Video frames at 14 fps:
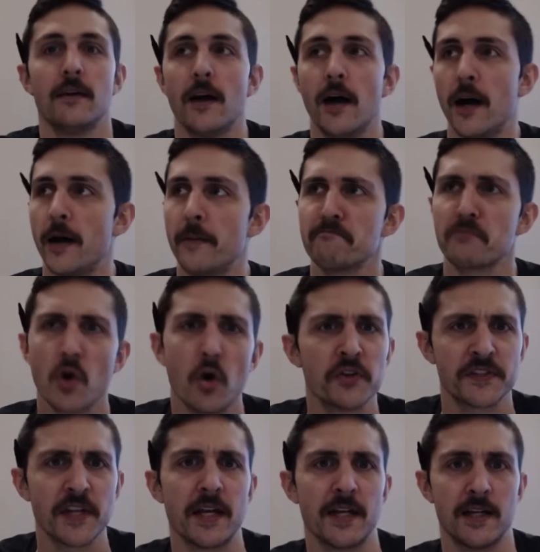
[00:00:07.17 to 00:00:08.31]
Goal
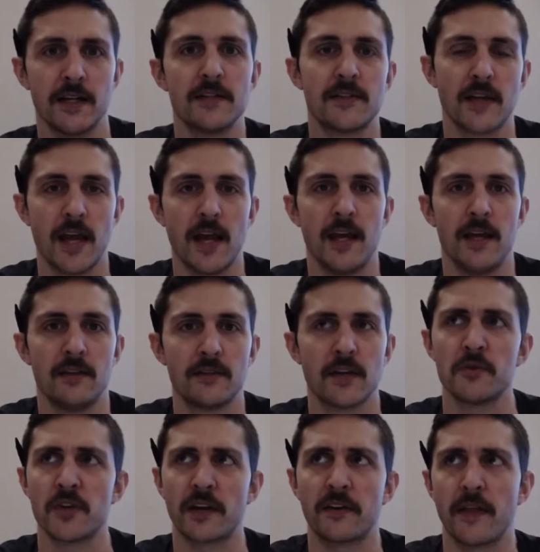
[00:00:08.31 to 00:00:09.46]
setting is a
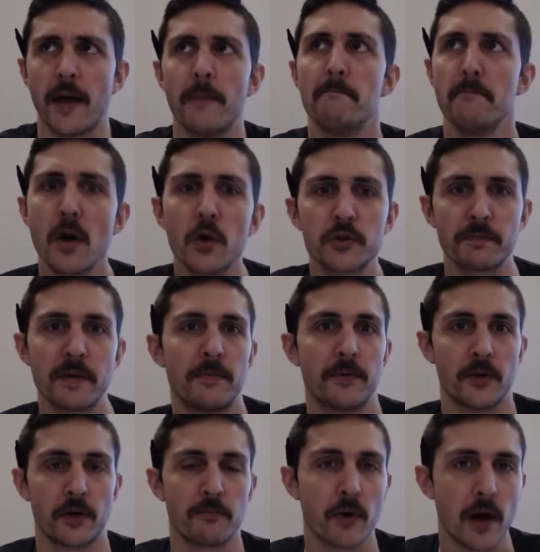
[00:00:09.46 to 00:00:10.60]
subject that most people
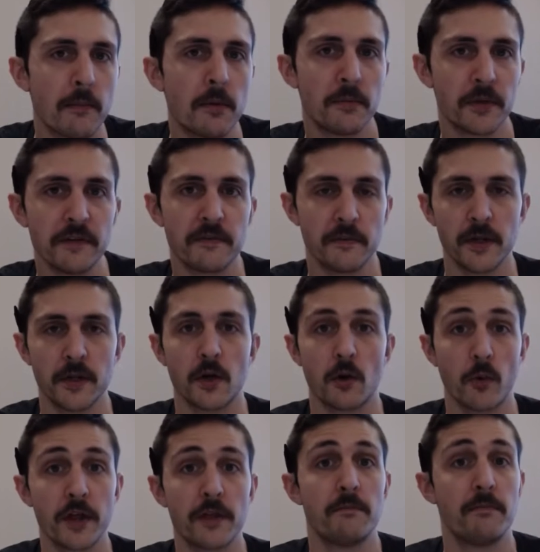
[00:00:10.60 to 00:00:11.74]
are probably familiar
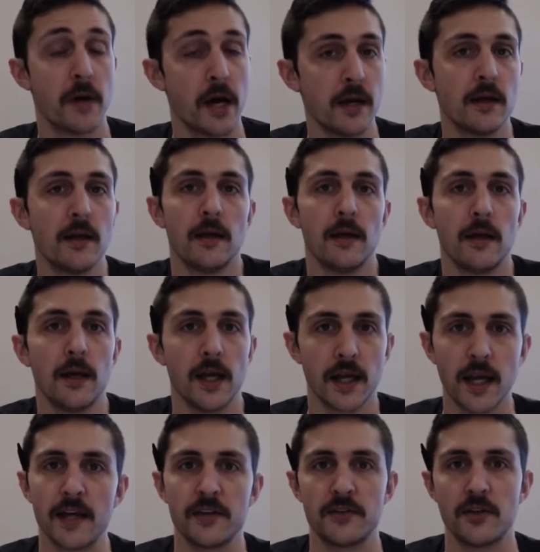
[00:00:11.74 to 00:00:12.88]
with, but in
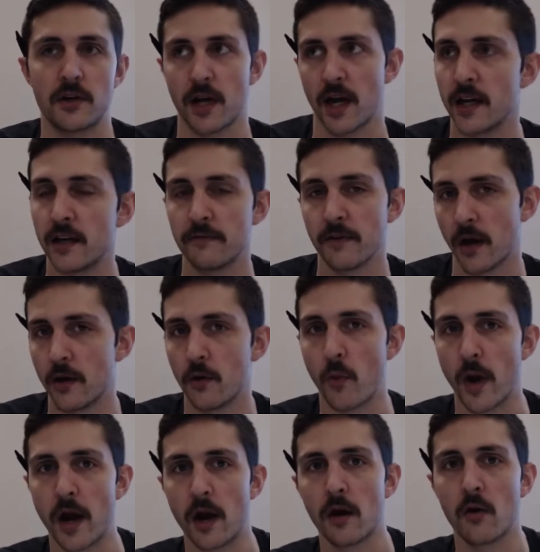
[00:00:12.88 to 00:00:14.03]
case you're kind of
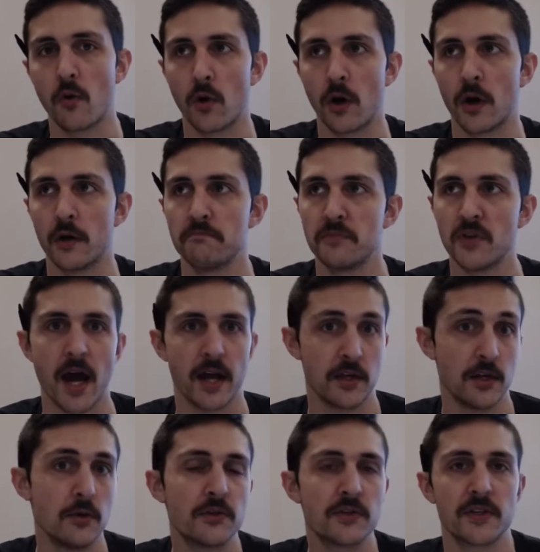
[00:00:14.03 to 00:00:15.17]
unaware or not
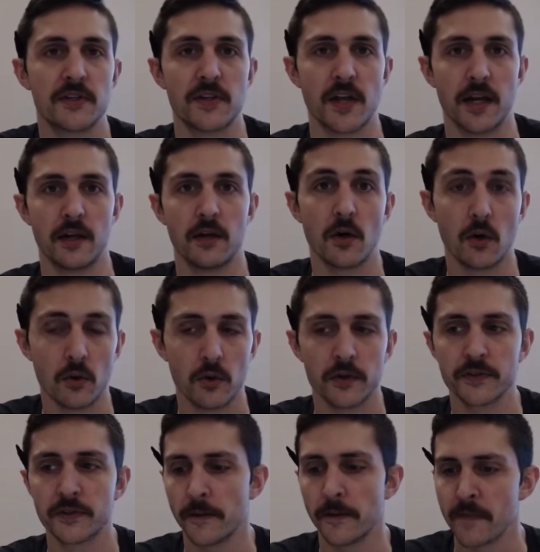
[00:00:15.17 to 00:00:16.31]
used to setting
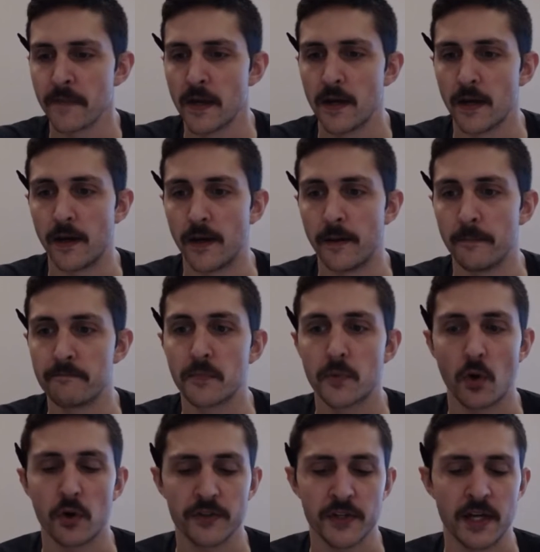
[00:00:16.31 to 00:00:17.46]
goals,
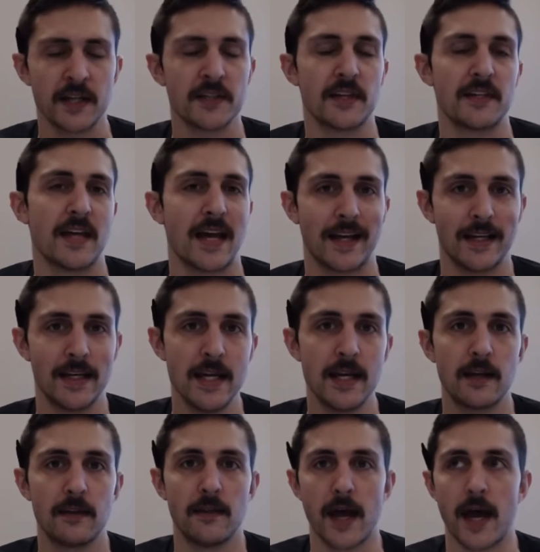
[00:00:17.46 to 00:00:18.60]
goal setting is a
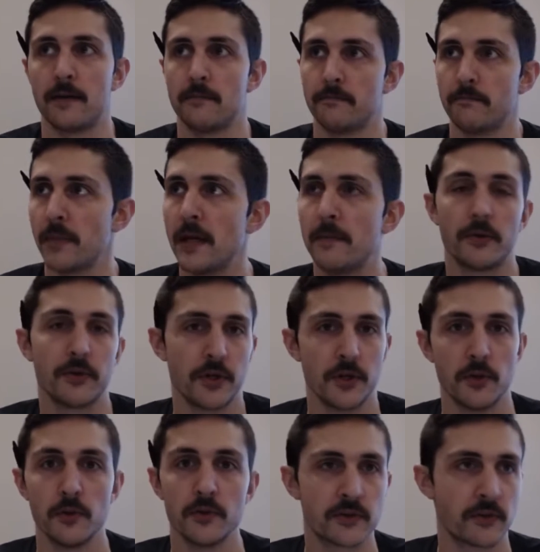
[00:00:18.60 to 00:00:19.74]
technique that people
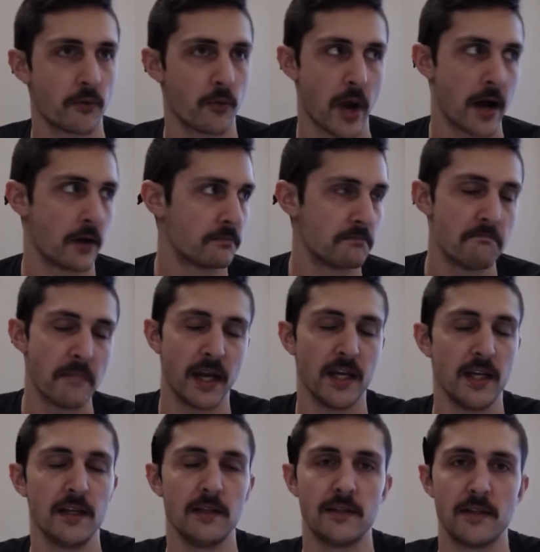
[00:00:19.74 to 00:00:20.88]
use throughout
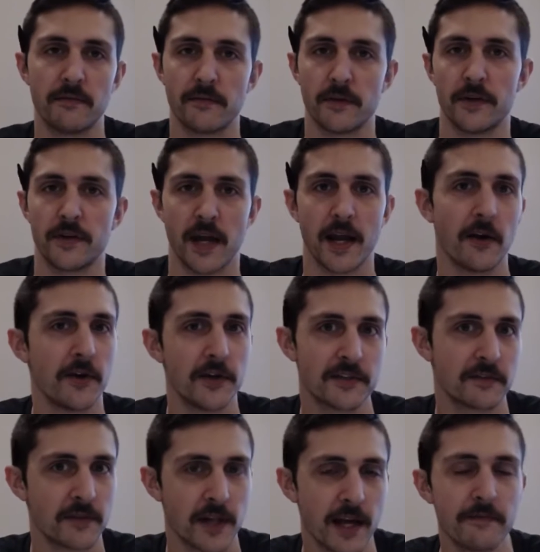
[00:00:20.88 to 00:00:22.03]
many different areas
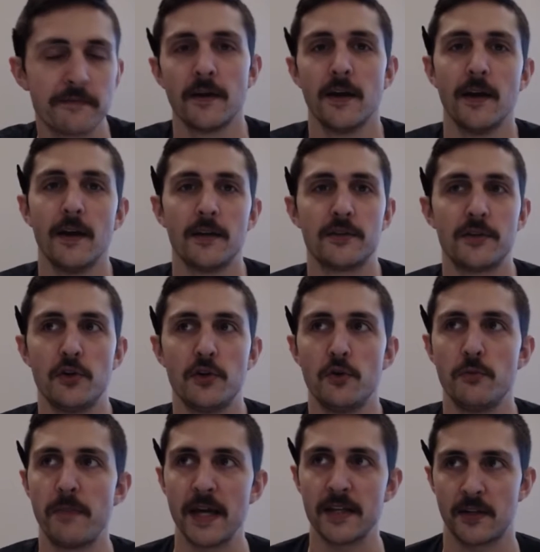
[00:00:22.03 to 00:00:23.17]
of life to
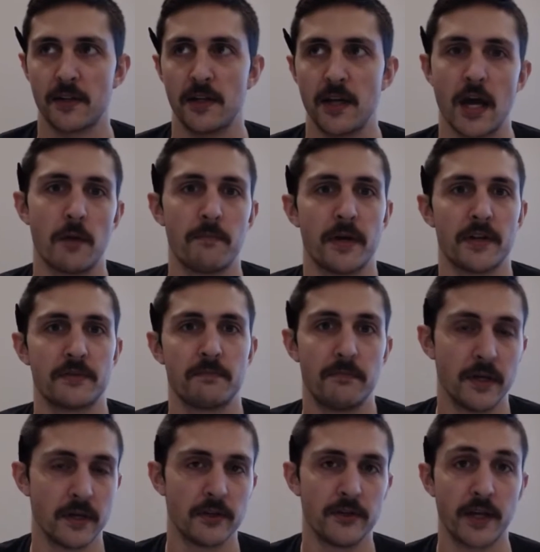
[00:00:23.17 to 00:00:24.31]
basically help us
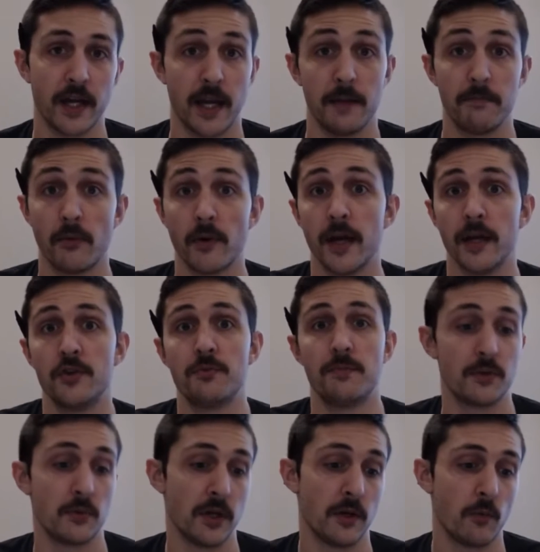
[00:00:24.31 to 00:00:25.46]
build a bridge
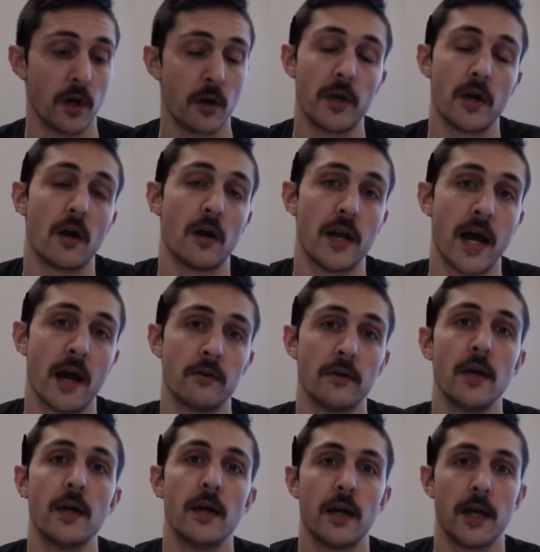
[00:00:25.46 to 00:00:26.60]
between where we are now
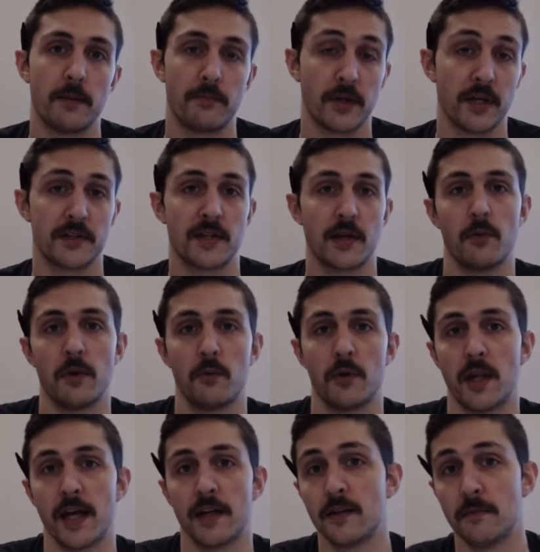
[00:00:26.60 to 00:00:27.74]
and a place that we would
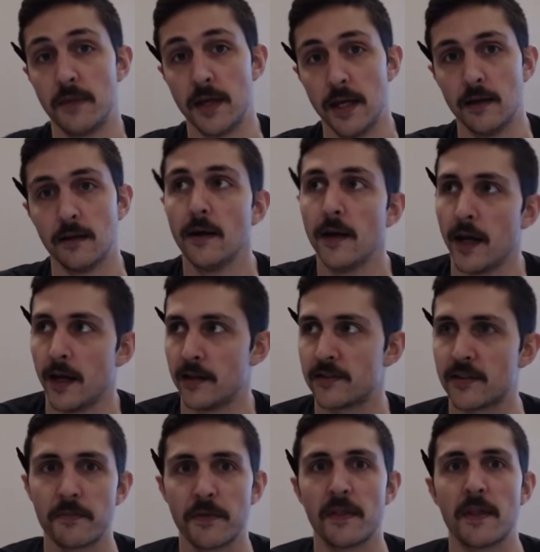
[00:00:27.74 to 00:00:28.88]
like to be. And it's
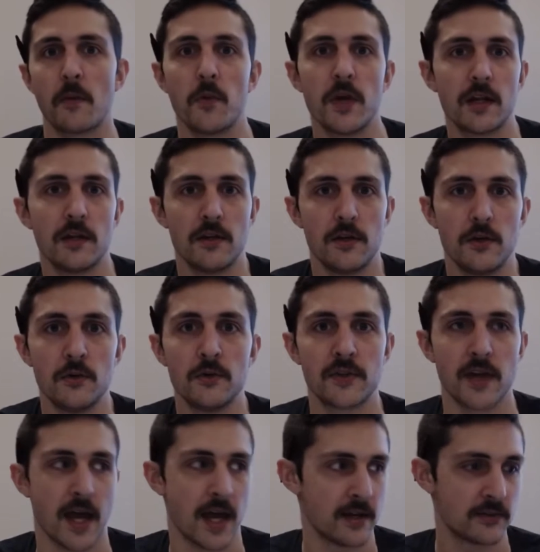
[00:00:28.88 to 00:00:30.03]
something that we can use
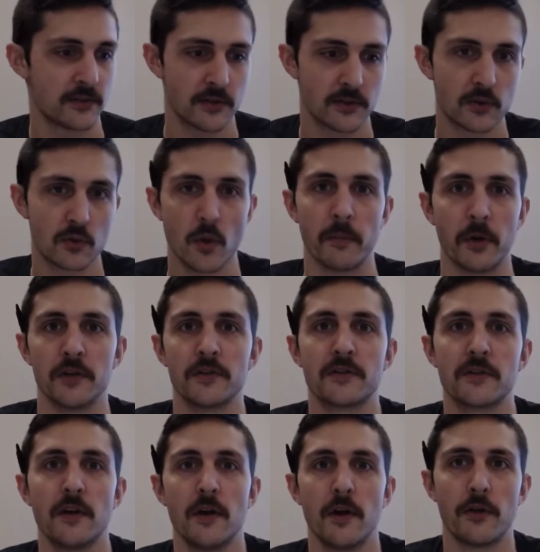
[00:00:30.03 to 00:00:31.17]
as swimmers
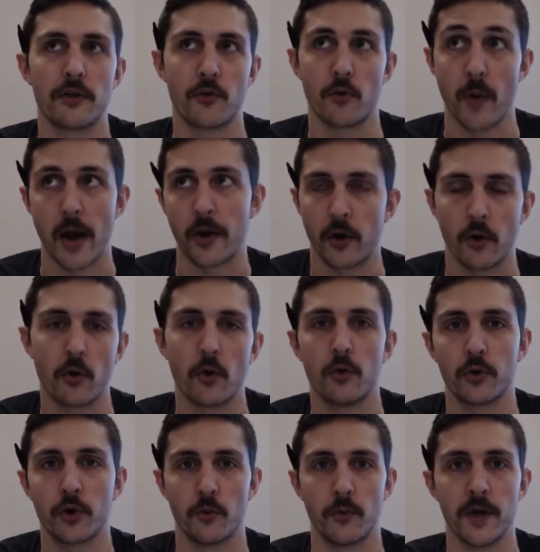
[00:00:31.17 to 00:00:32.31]
throughout our whole
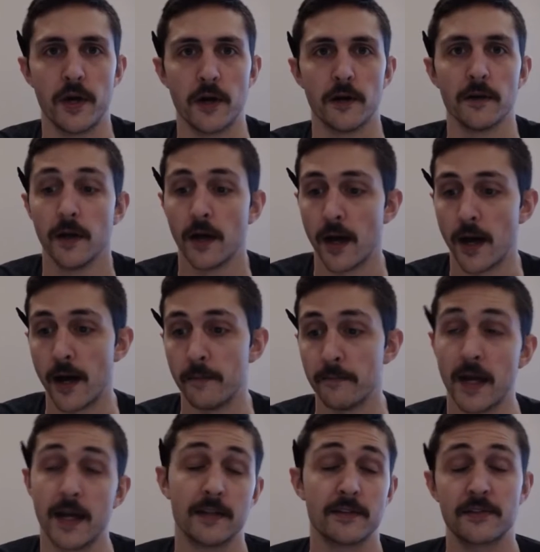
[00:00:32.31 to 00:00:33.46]
career.
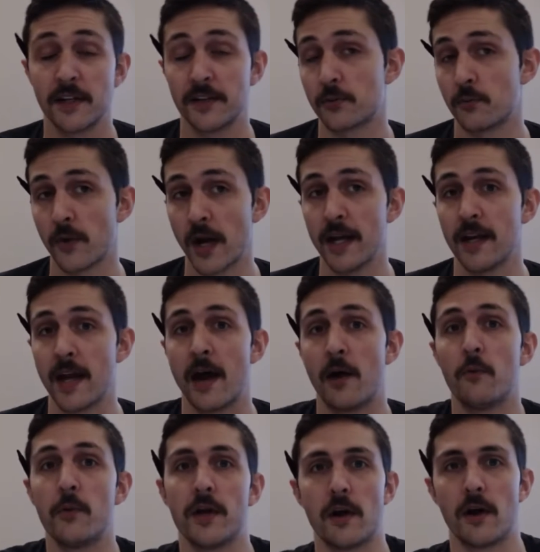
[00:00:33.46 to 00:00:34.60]
And since right now
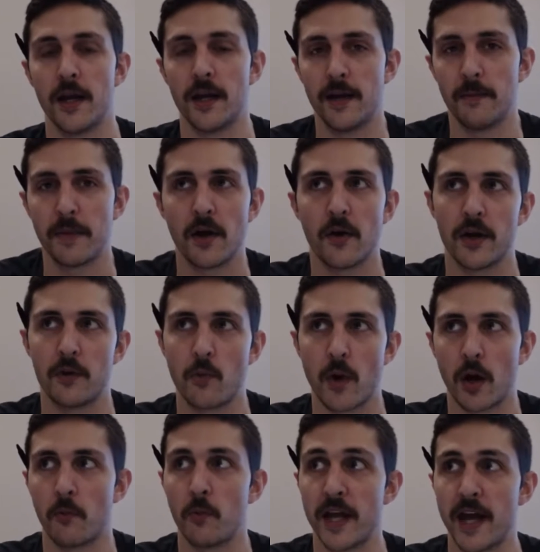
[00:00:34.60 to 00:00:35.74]
we are in a period
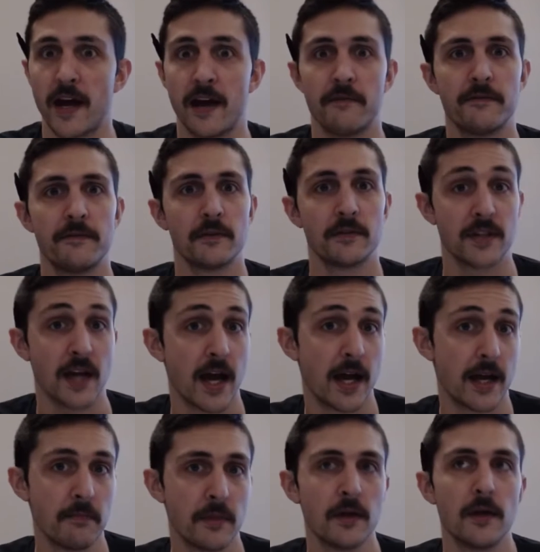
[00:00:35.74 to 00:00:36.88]
where we have
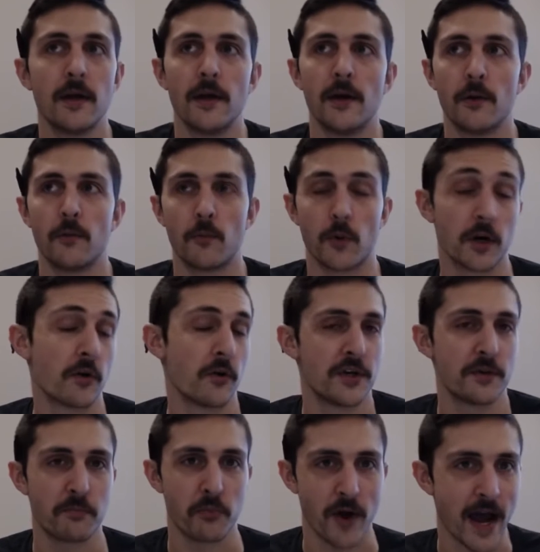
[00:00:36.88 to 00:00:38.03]
time, we're going
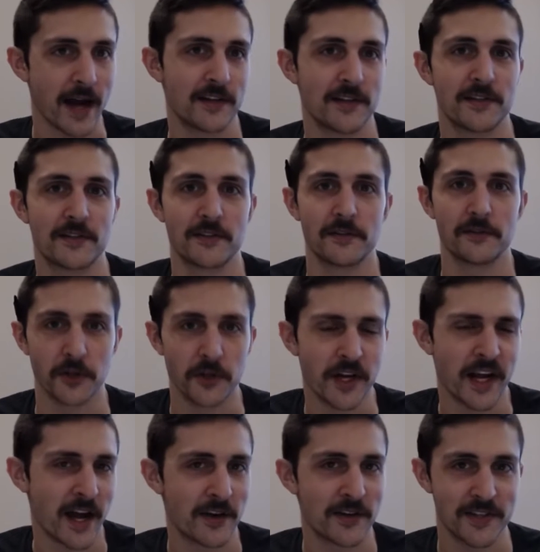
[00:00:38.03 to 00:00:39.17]
to practice learning
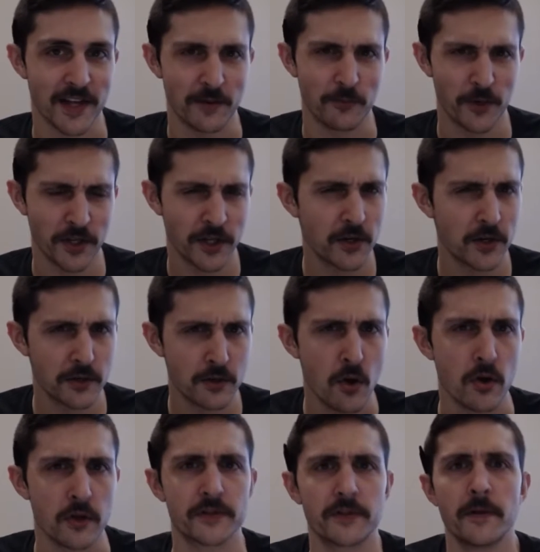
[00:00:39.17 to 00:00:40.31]
how to set really good goals.